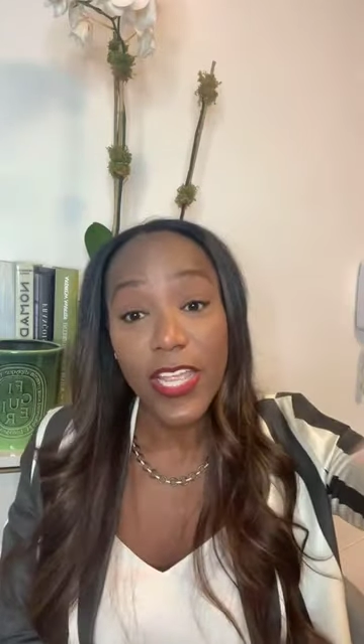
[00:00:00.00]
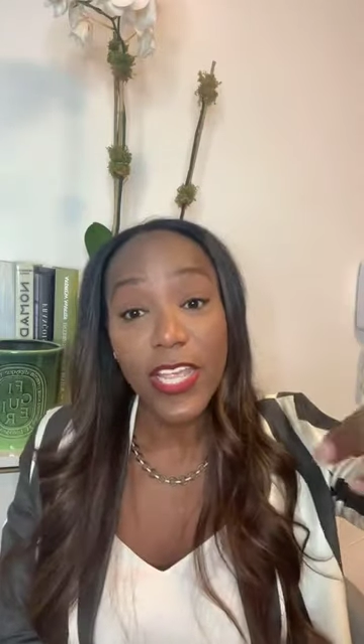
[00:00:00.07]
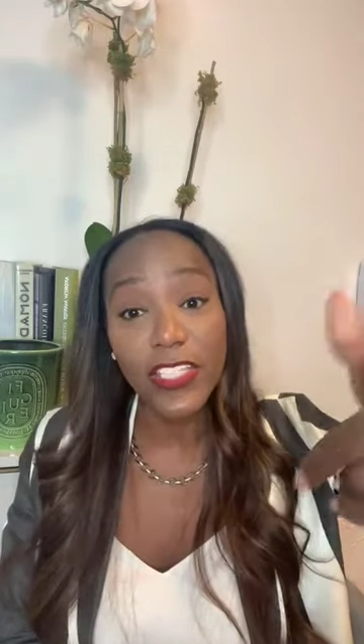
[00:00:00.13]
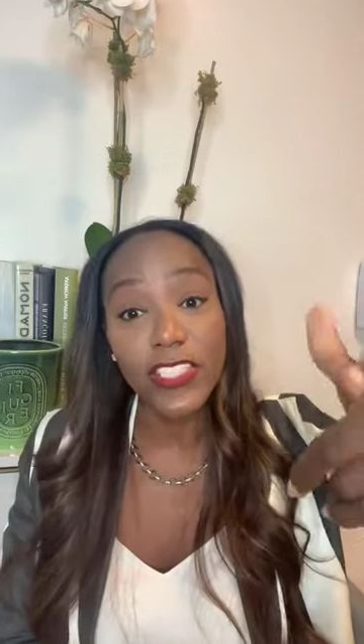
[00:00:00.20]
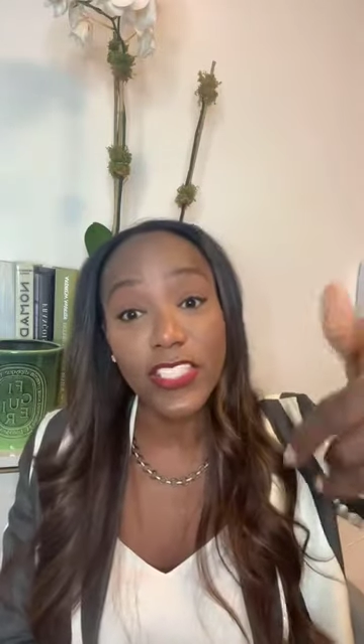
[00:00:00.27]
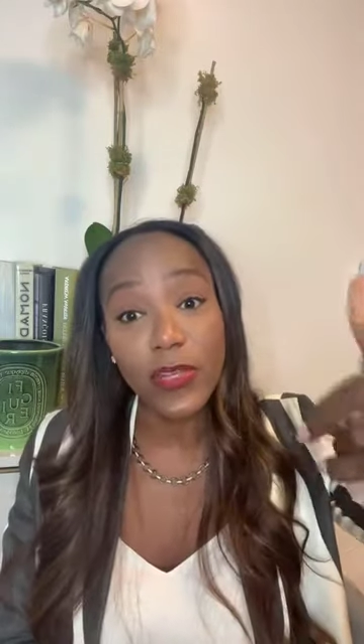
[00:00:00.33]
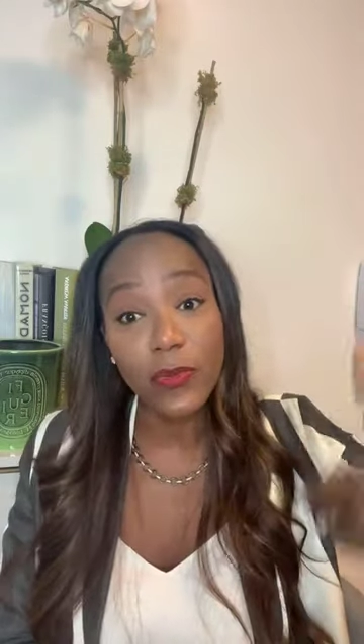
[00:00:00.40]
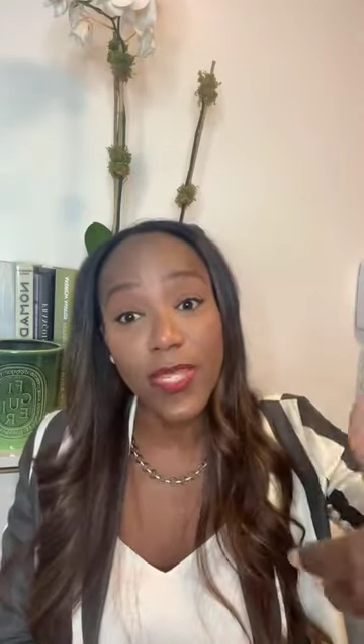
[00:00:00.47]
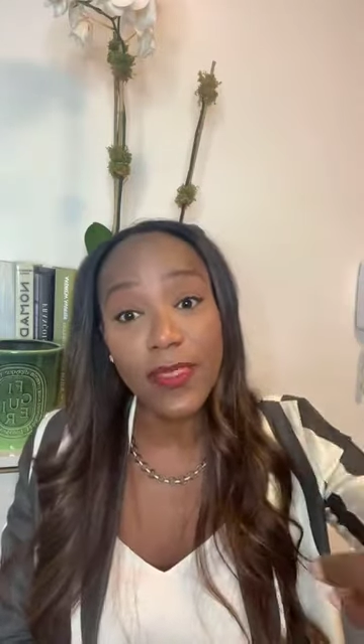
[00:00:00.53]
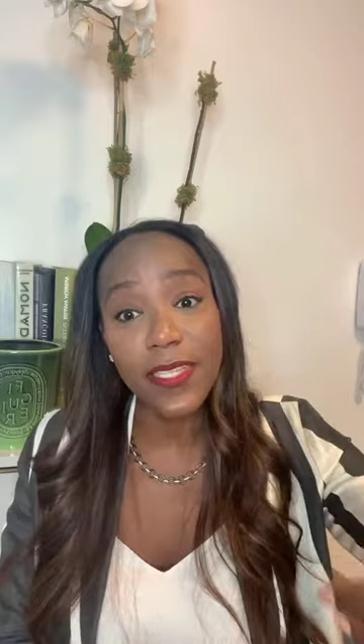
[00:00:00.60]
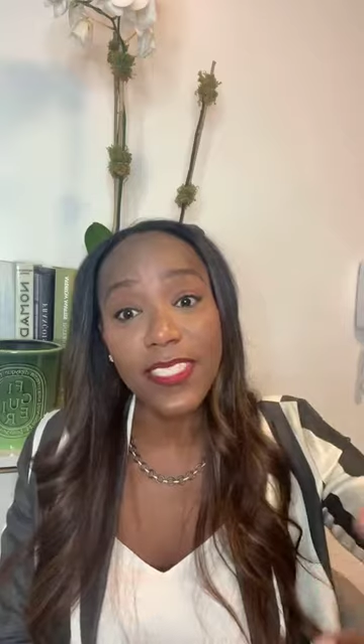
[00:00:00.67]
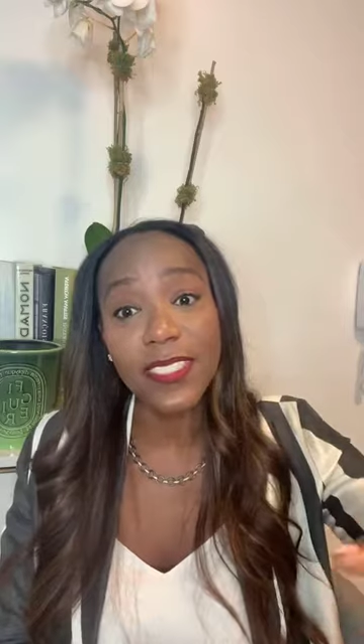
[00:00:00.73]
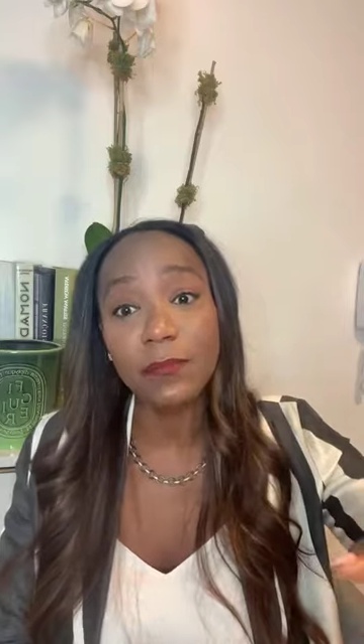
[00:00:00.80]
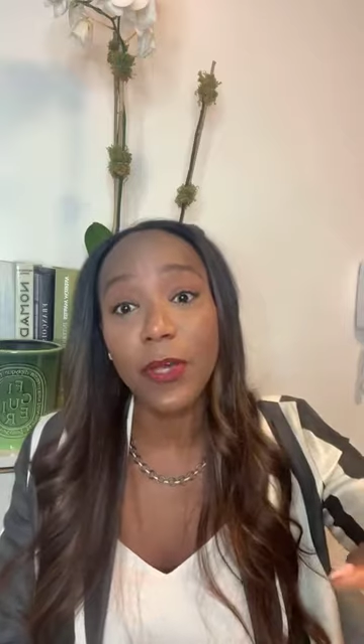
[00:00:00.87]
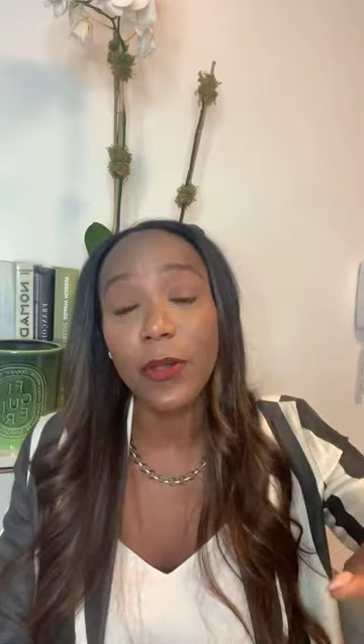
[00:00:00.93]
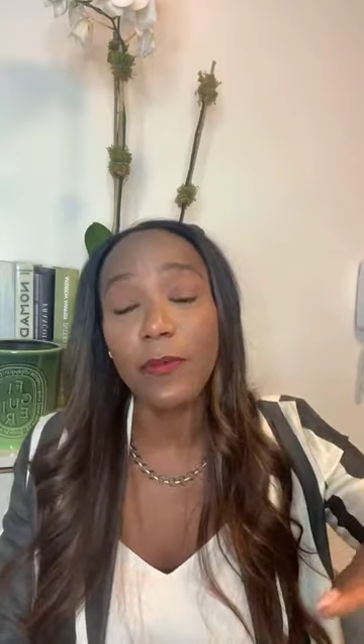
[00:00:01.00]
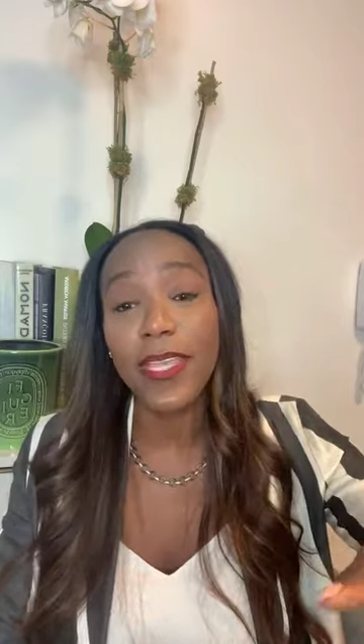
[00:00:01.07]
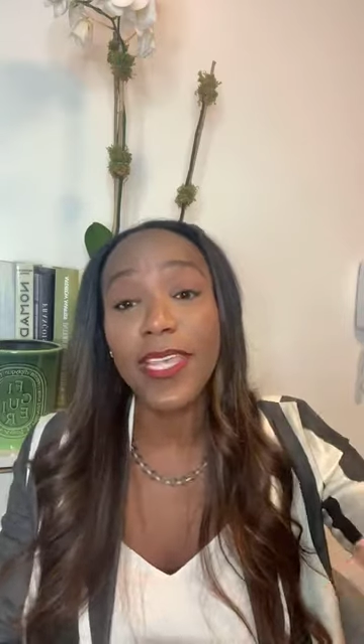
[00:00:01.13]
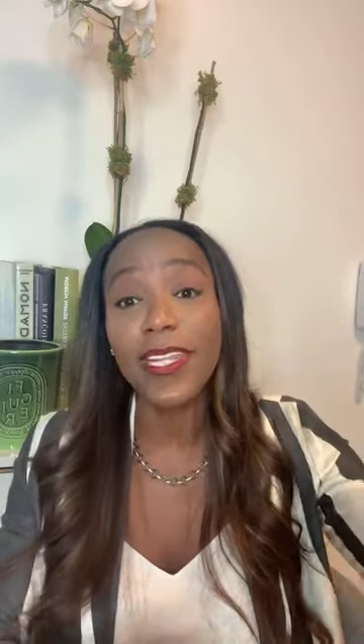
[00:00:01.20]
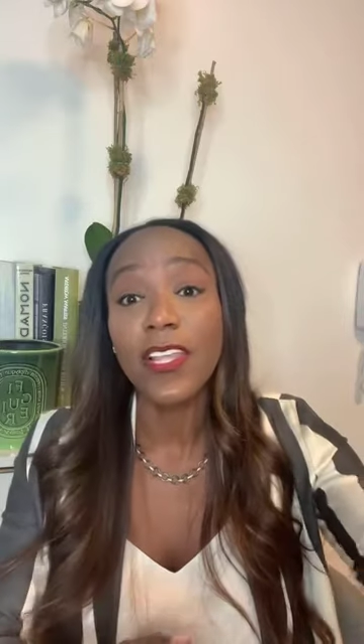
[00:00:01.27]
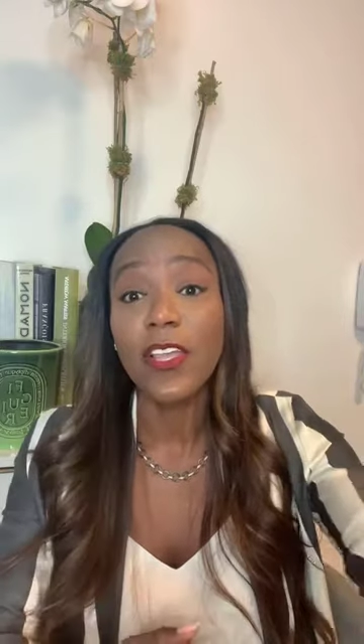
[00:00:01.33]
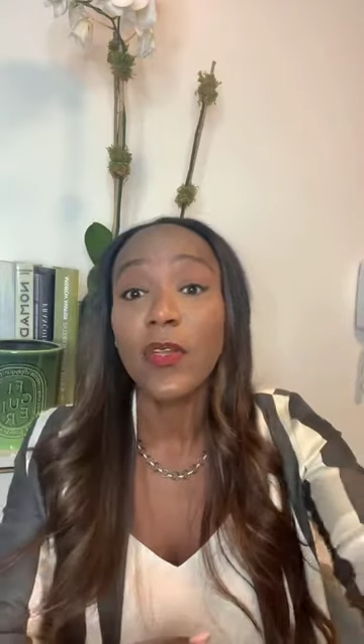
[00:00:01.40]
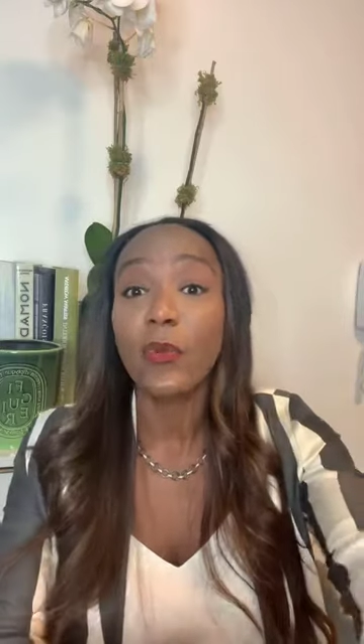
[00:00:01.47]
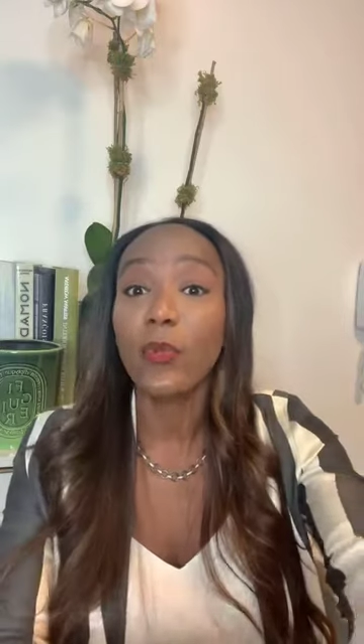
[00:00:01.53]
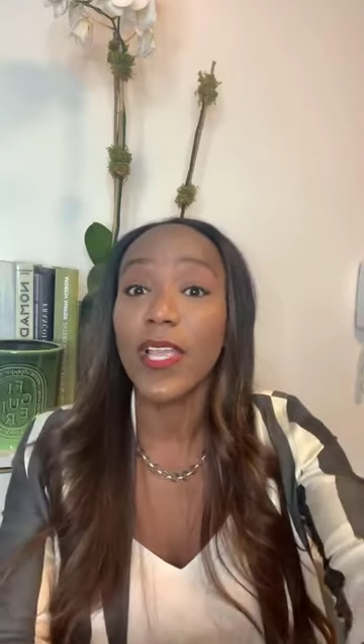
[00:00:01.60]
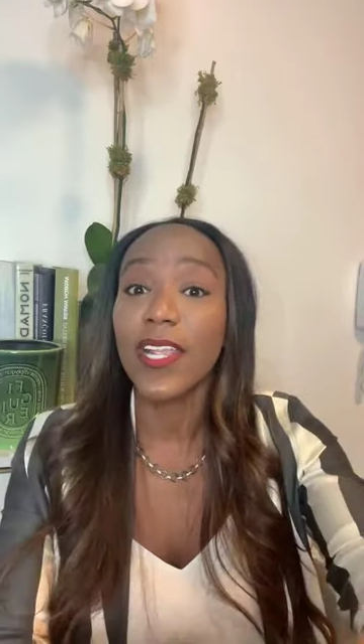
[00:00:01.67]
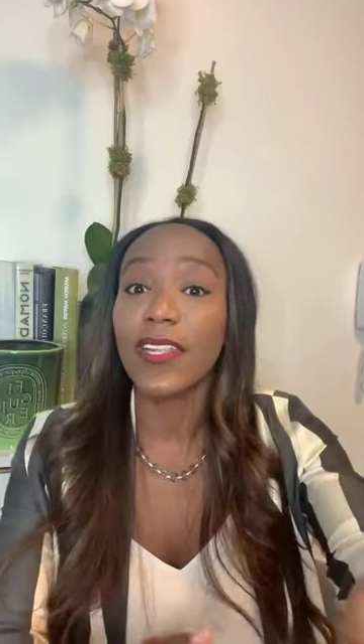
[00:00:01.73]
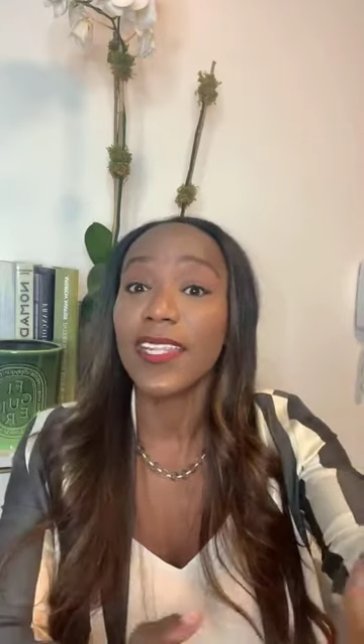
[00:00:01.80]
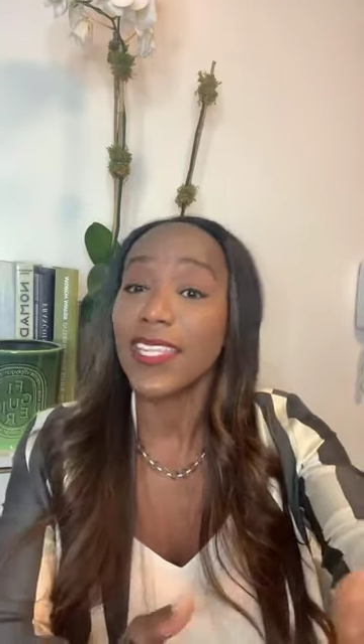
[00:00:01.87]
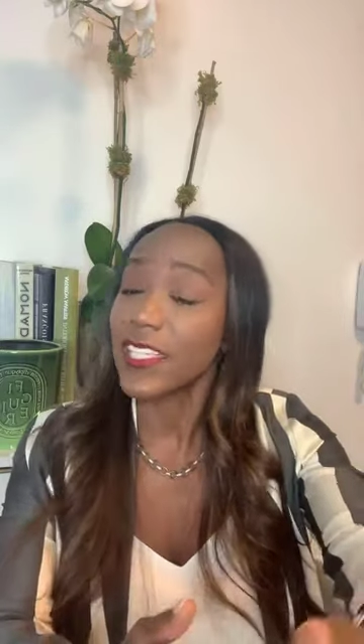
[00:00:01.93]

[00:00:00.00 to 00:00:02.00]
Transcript: And so in this moment, when